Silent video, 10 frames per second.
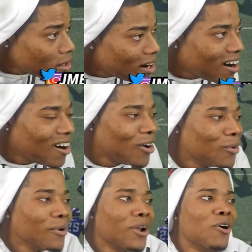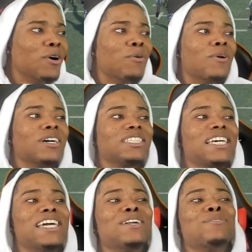Oh no, it was
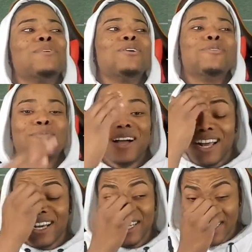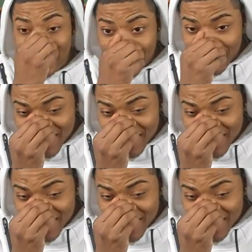Keenum. Oh my goodness.